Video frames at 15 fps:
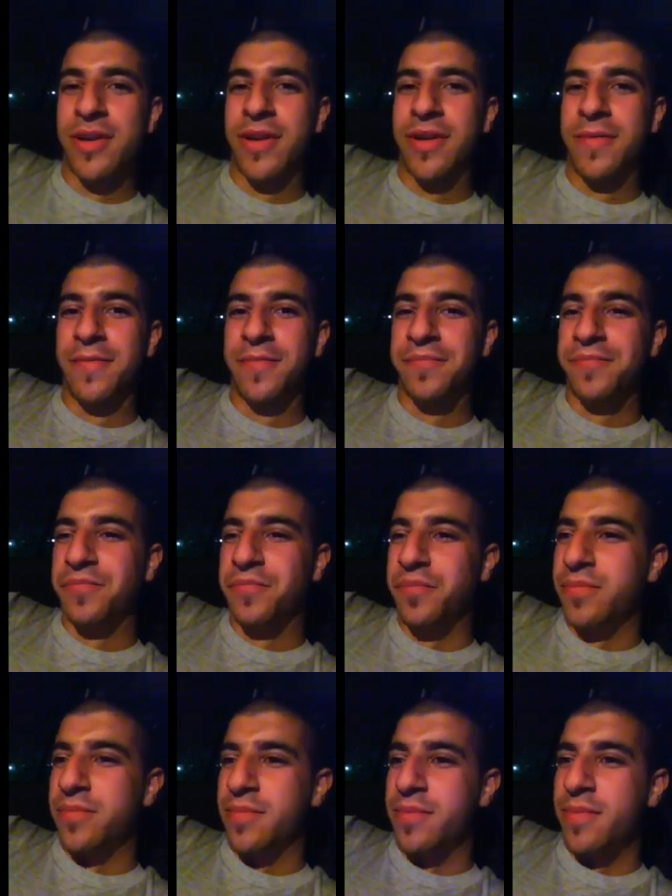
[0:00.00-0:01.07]
and
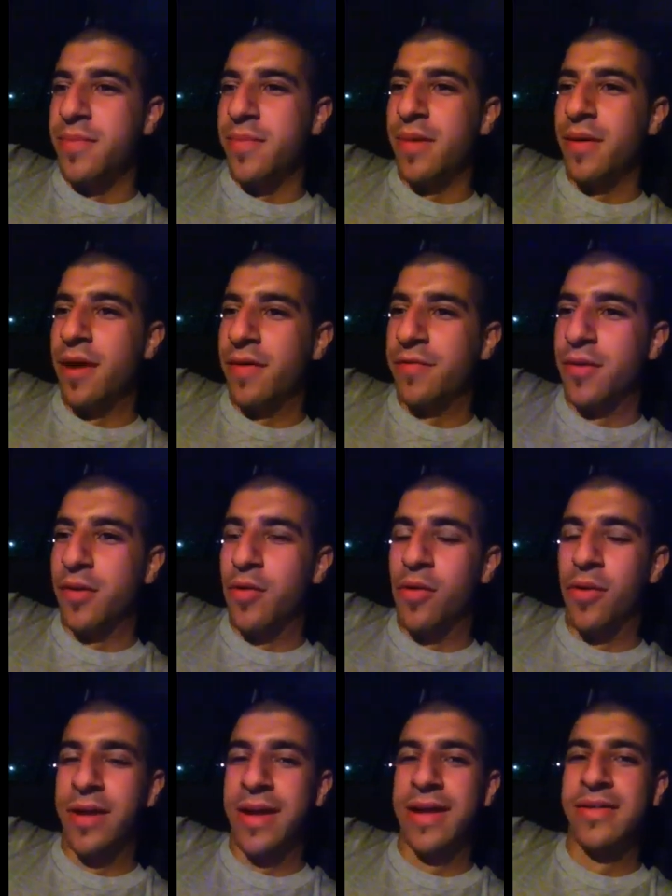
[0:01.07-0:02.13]
after
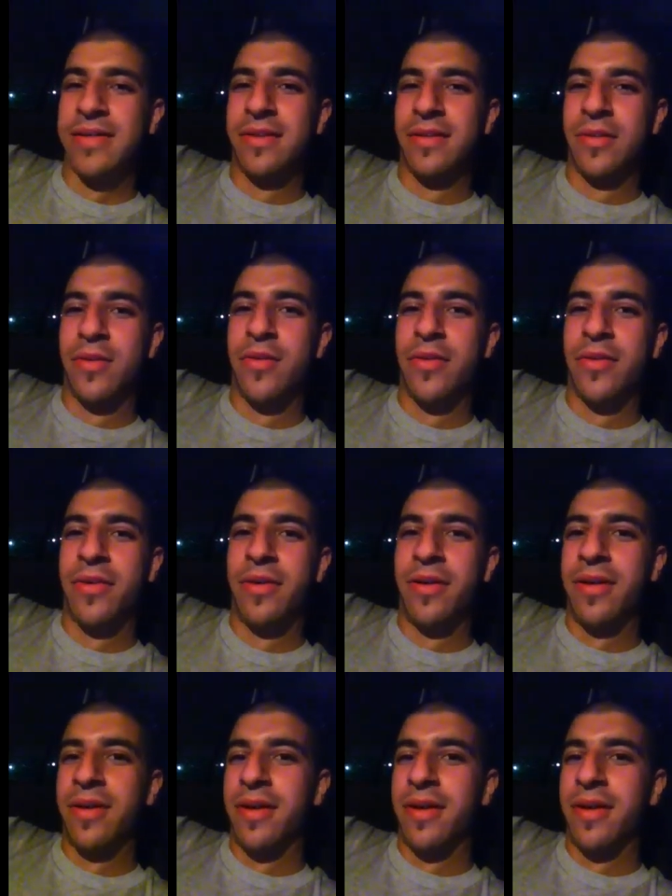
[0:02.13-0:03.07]
calling out to the Lord,